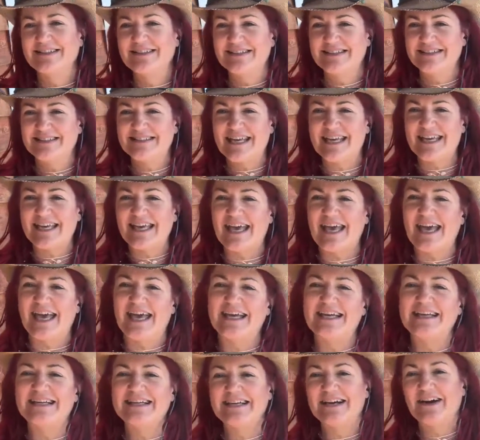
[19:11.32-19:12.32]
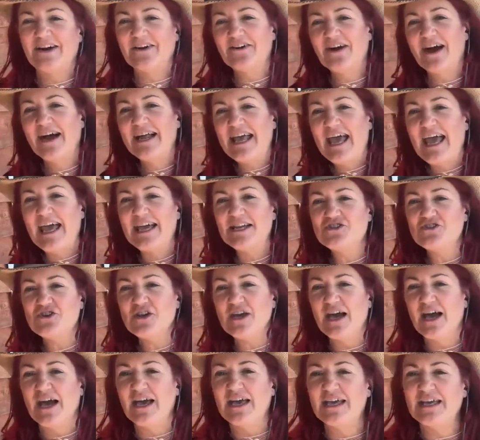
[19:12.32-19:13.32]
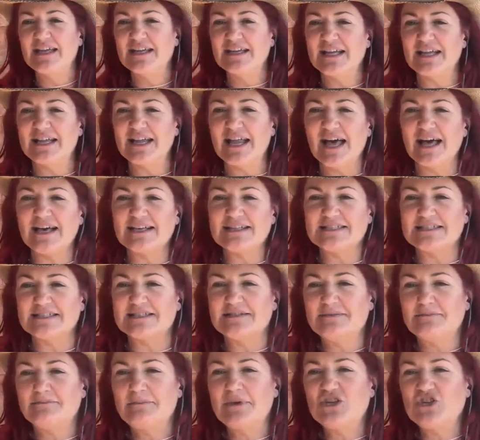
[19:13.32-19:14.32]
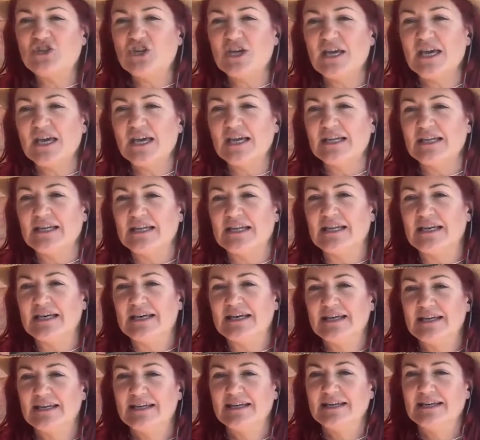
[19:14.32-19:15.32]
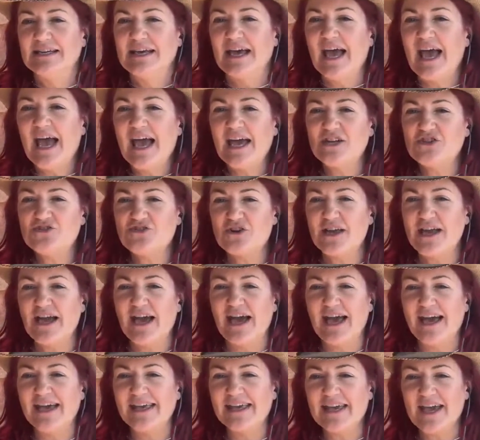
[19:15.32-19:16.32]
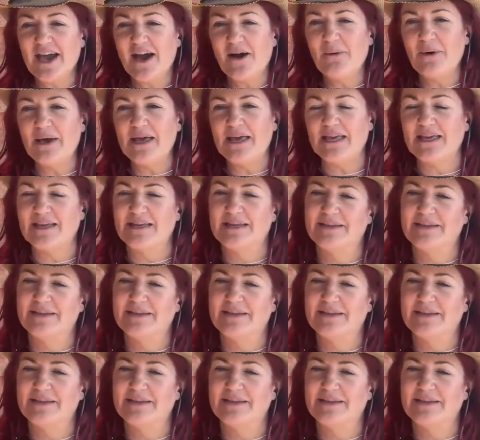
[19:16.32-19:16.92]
Take care. All right, Andrea in Clarkston, Michigan. Andrea, how you going?